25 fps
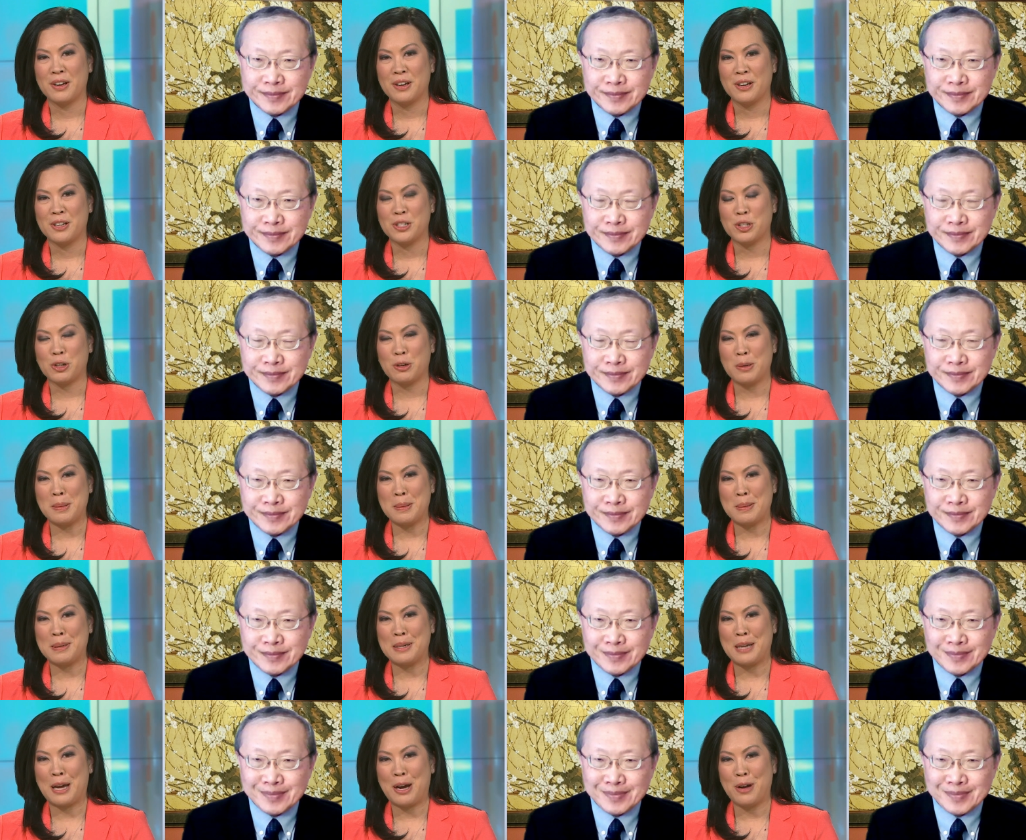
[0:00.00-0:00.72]
Speaker 1: Joining me
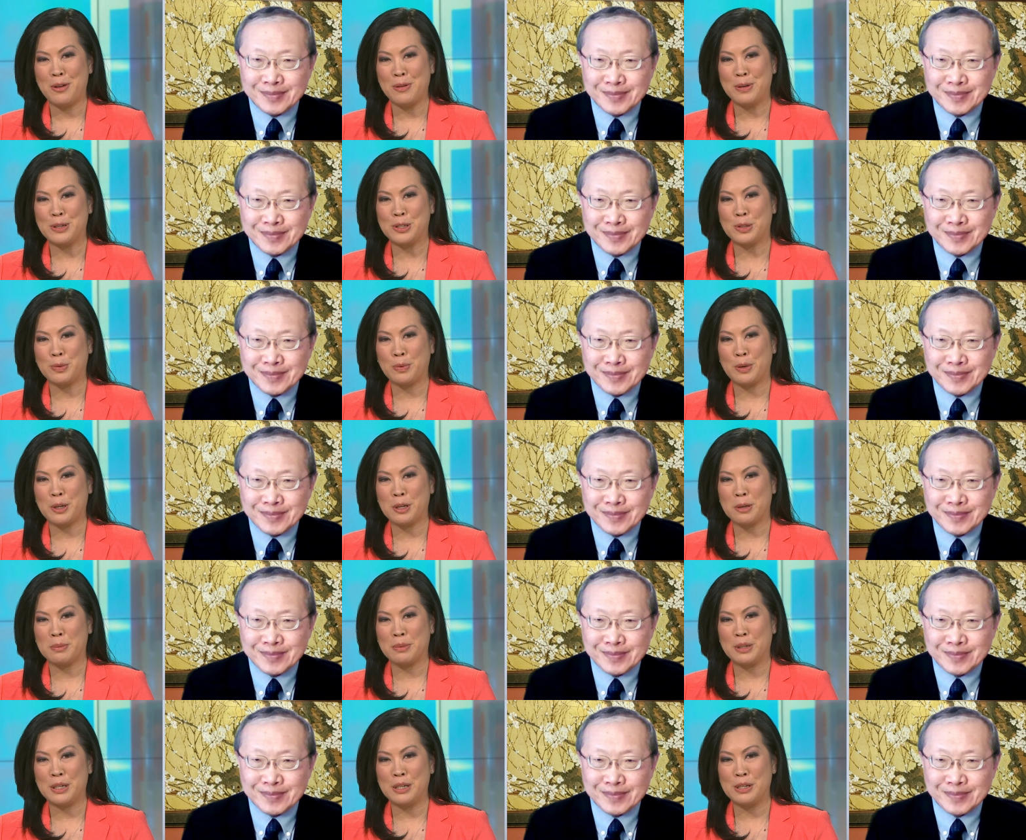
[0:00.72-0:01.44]
now is
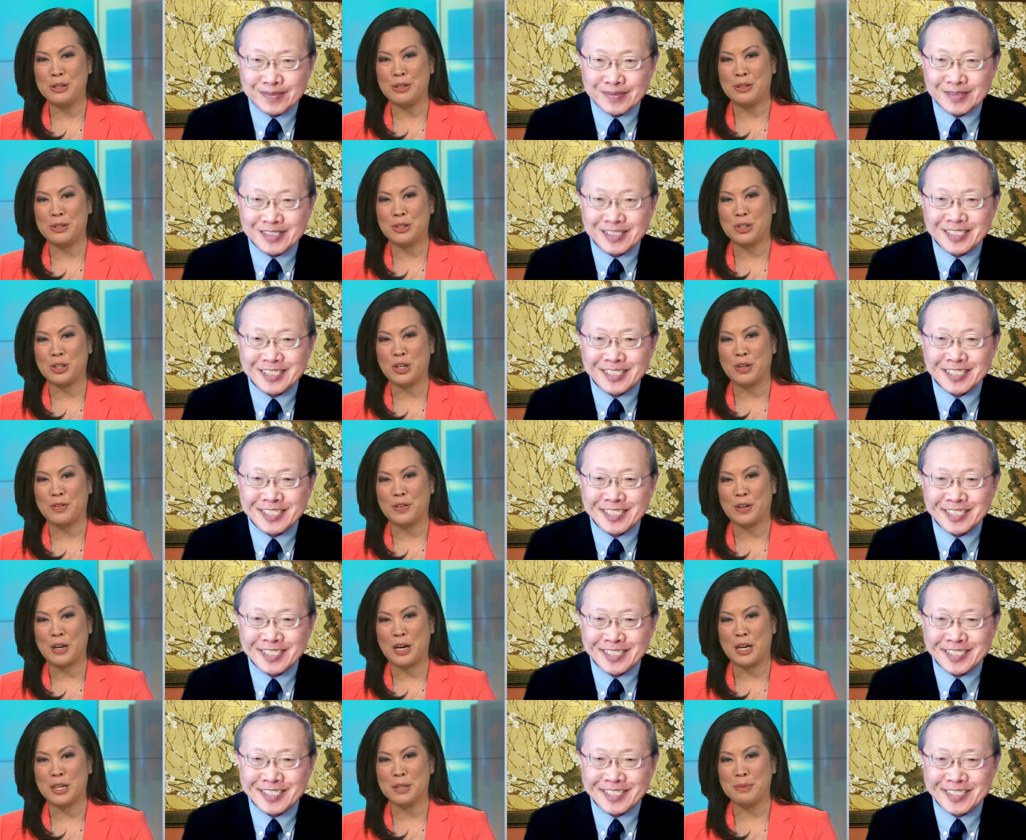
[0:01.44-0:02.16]
William Lee. He's chief
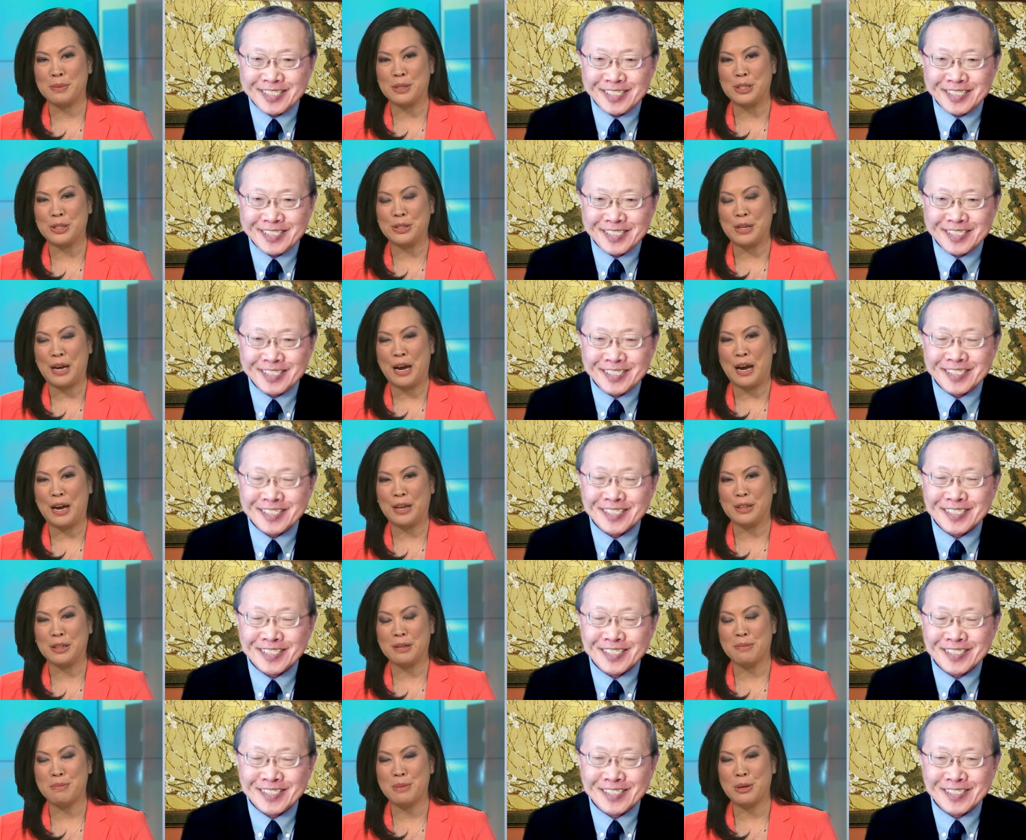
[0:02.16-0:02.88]
economist at
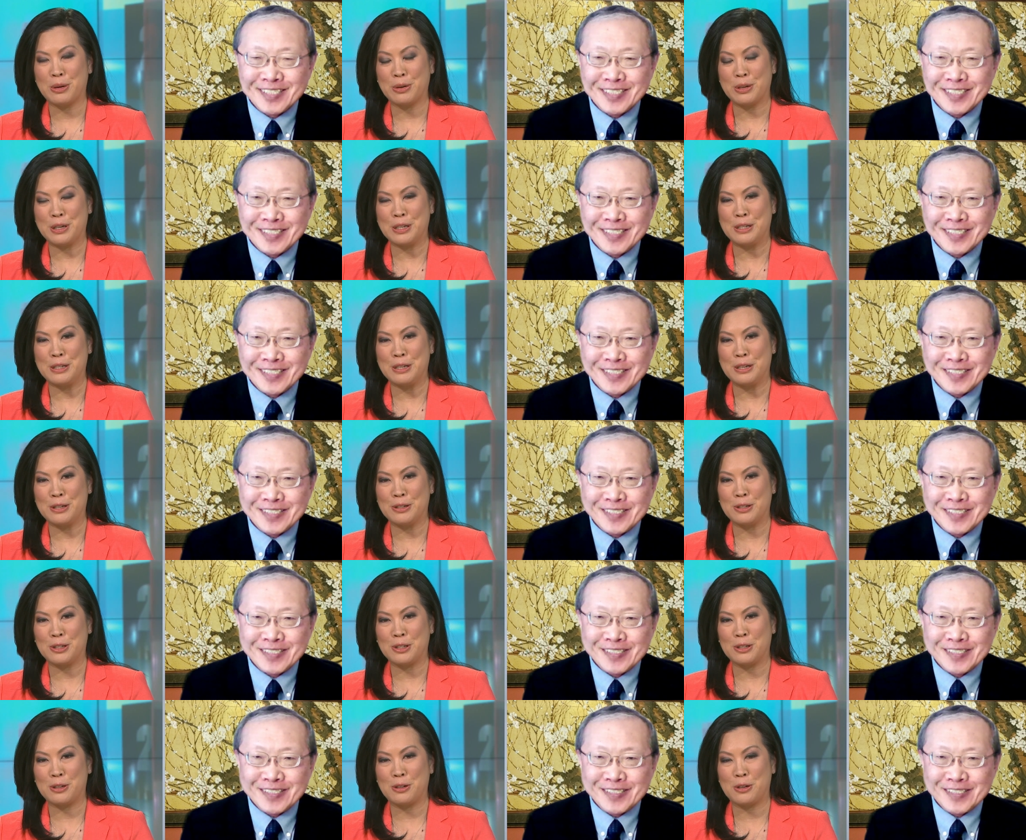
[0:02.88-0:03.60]
the Milken
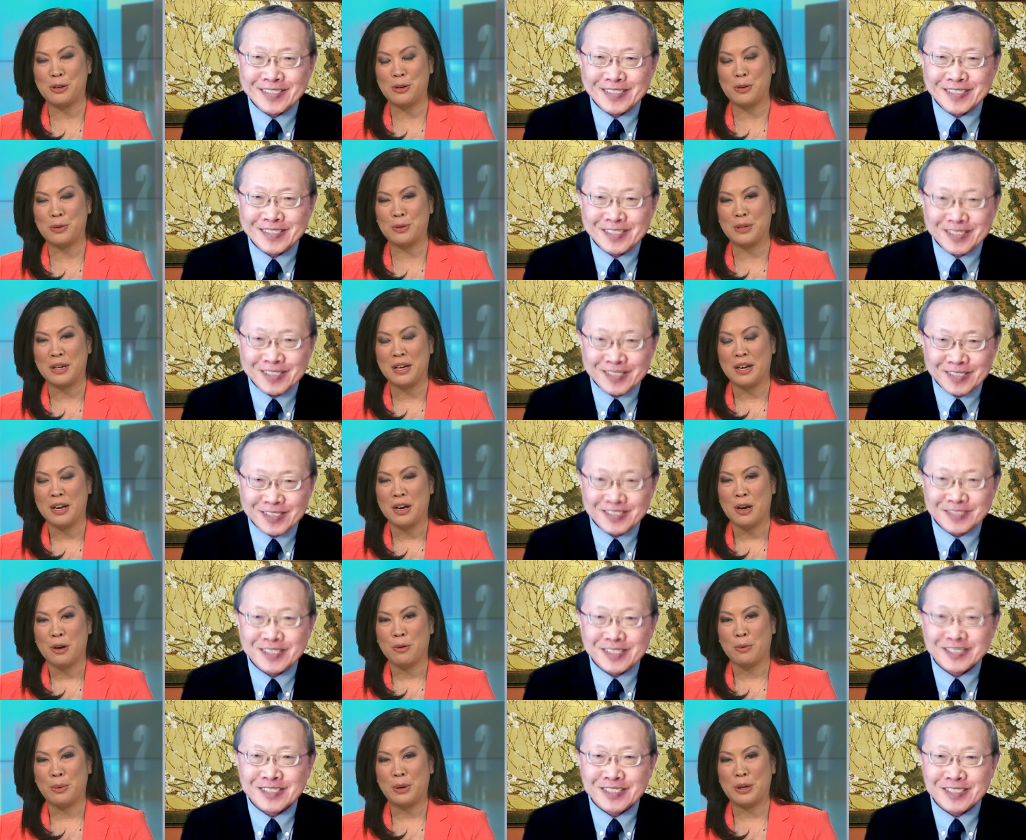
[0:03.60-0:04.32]
Institute.
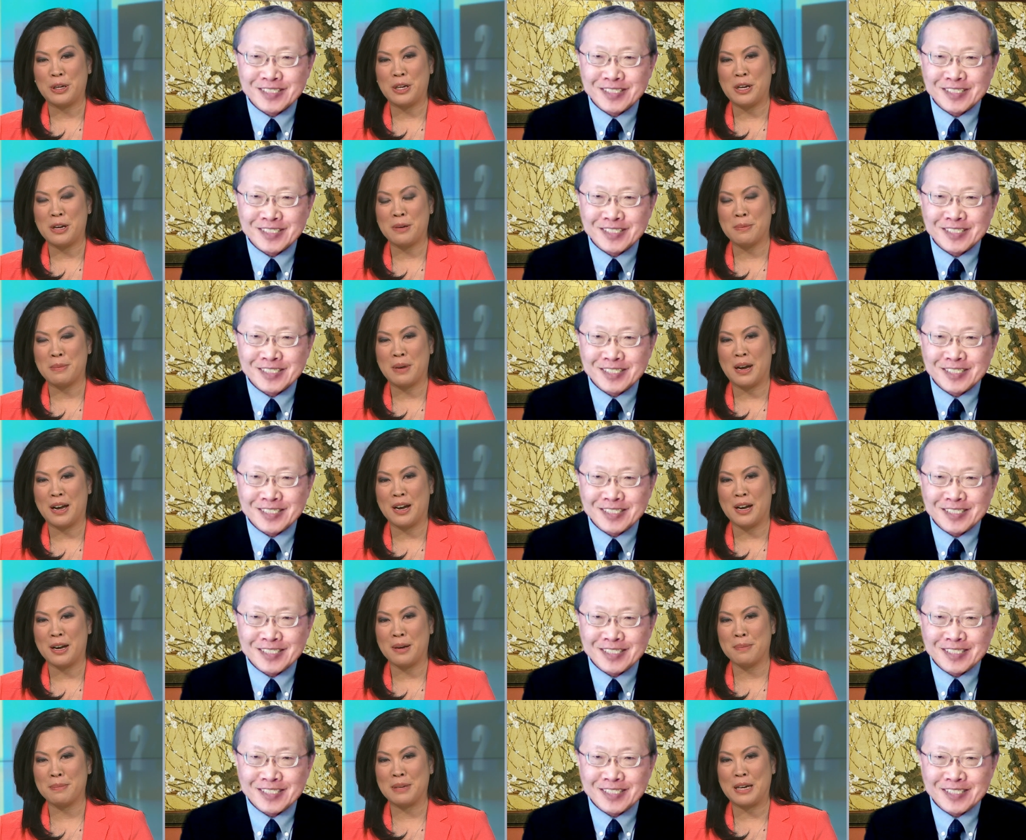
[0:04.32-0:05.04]
William,
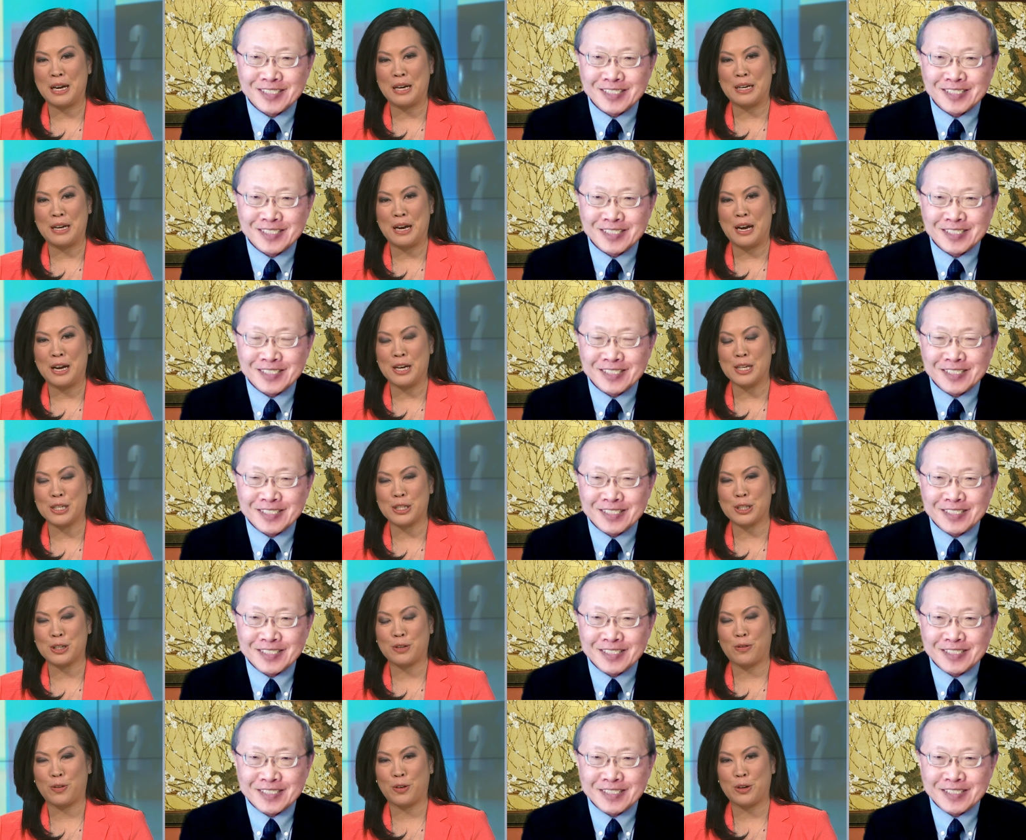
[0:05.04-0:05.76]
um, got to
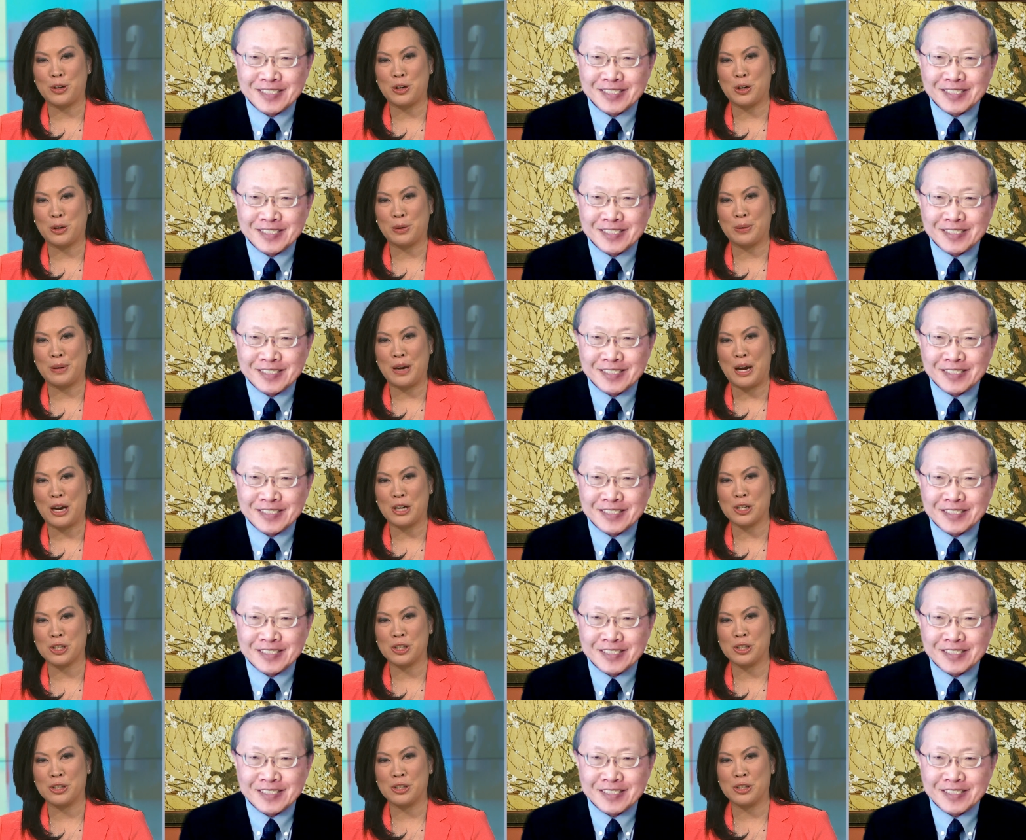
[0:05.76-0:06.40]
ask for your reaction